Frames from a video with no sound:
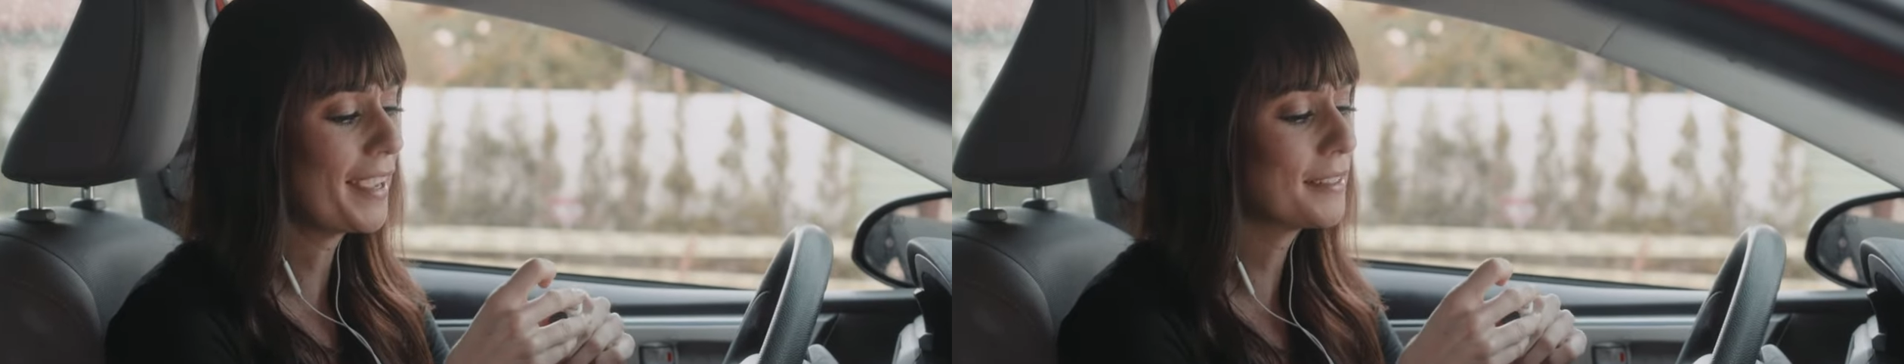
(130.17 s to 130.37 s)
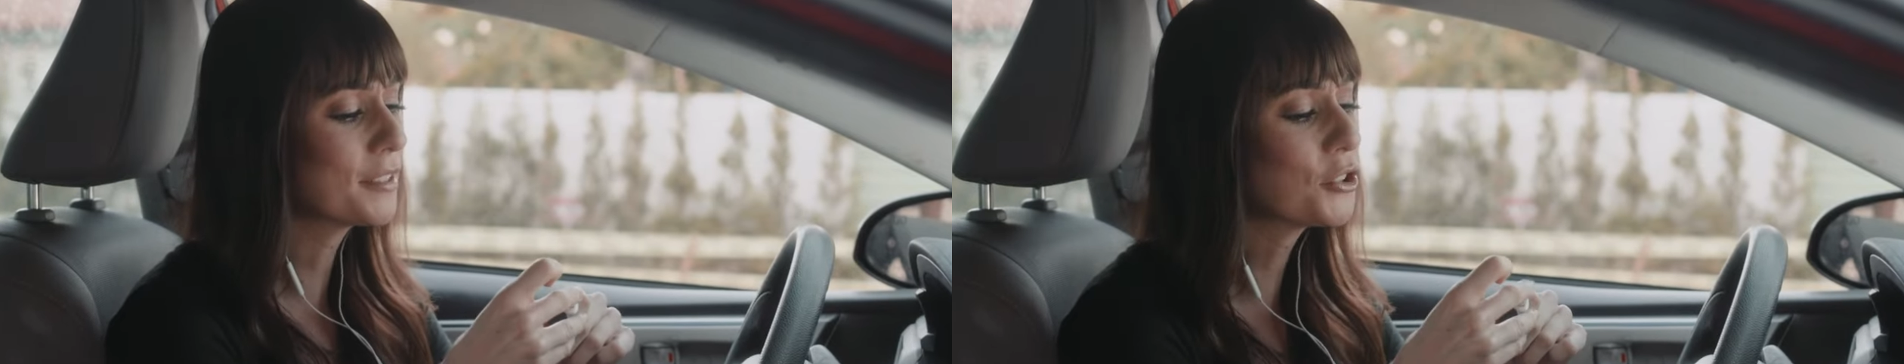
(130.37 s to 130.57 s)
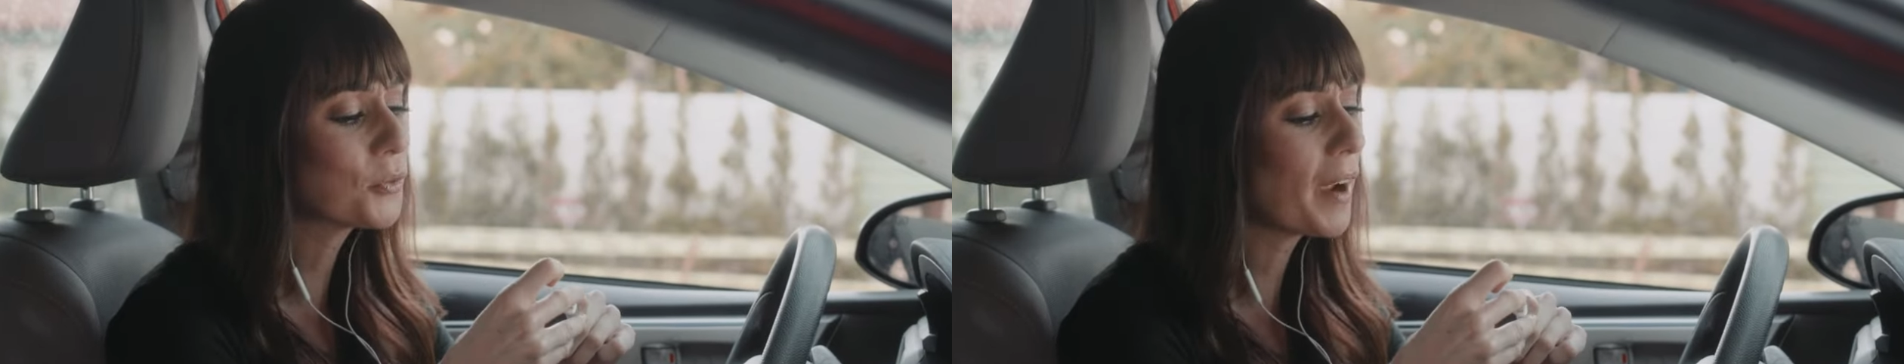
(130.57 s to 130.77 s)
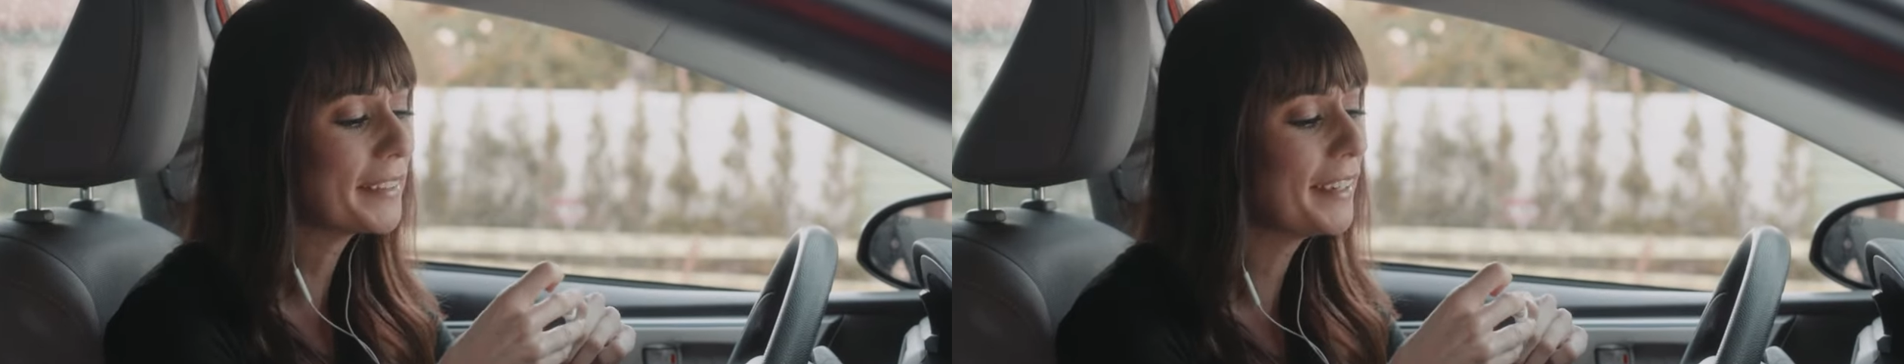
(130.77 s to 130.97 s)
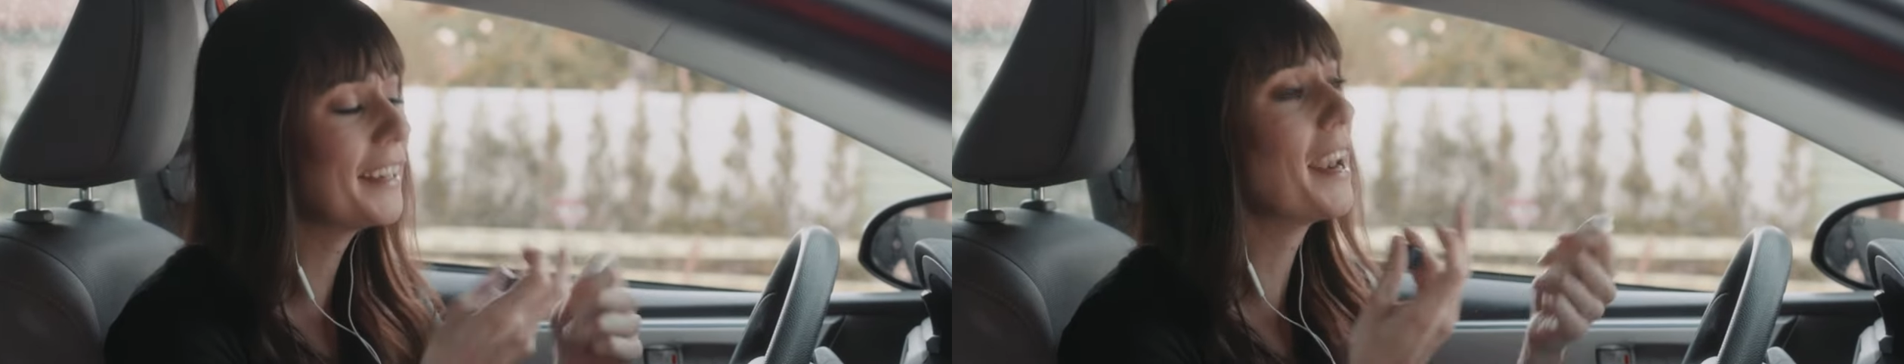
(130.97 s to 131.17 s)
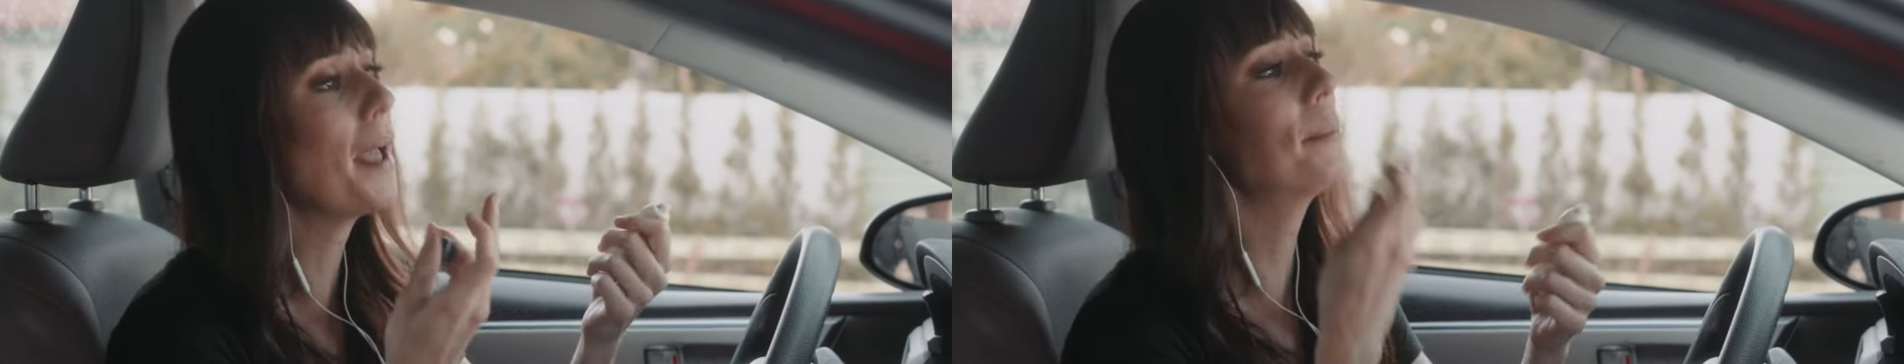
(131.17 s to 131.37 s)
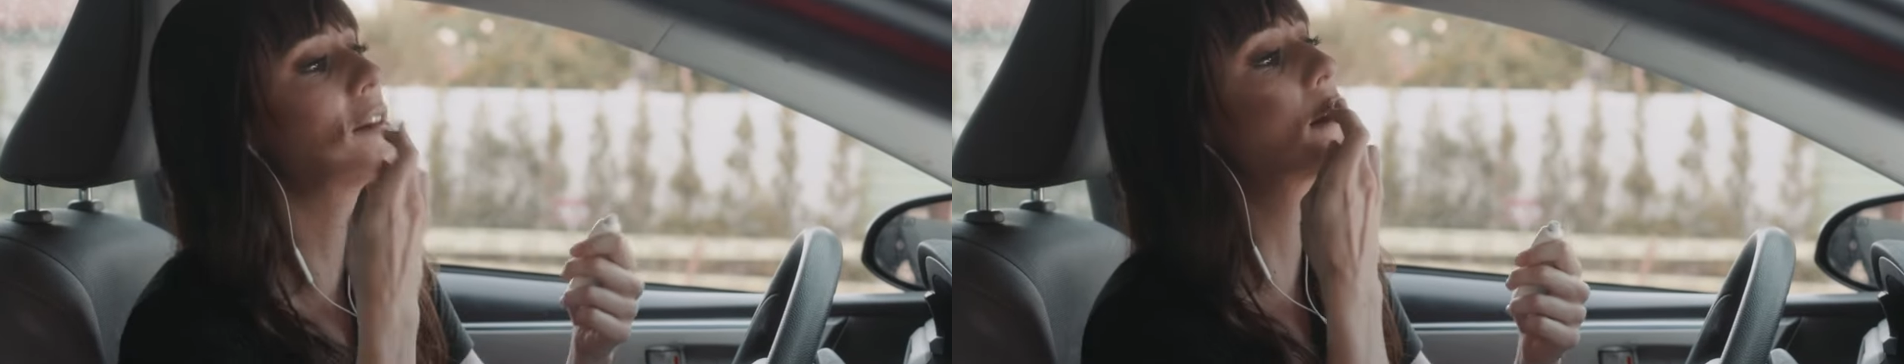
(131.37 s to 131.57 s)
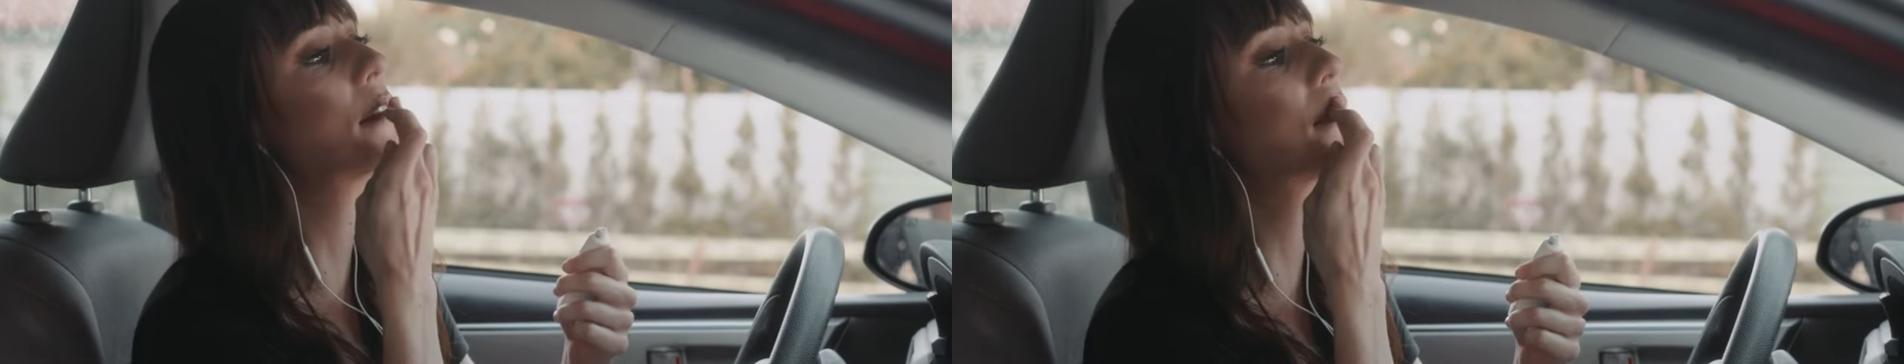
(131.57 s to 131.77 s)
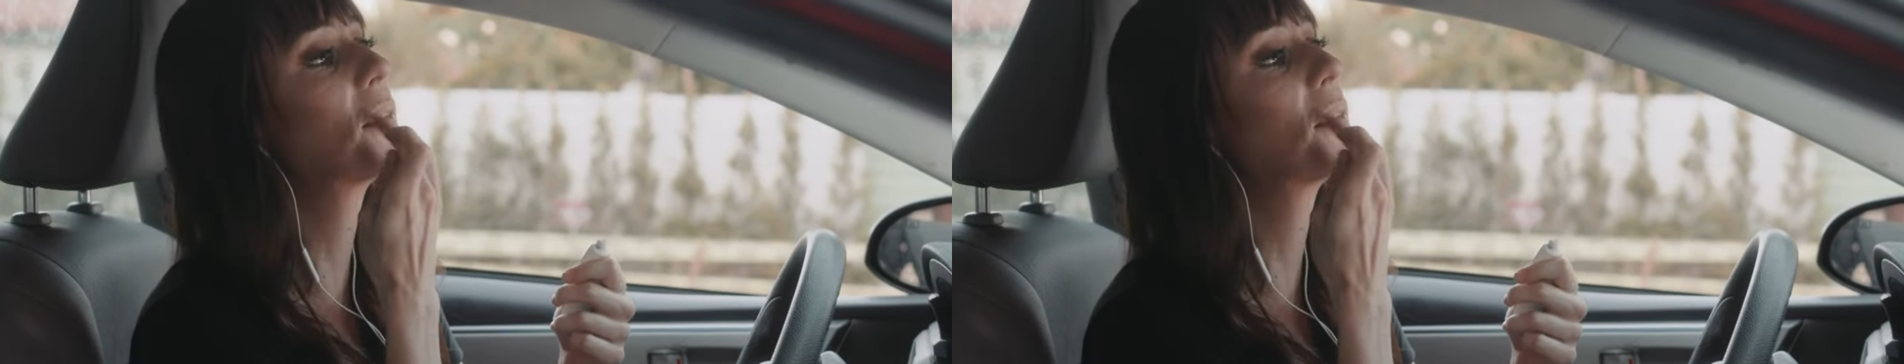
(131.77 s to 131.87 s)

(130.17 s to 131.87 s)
He directed an episode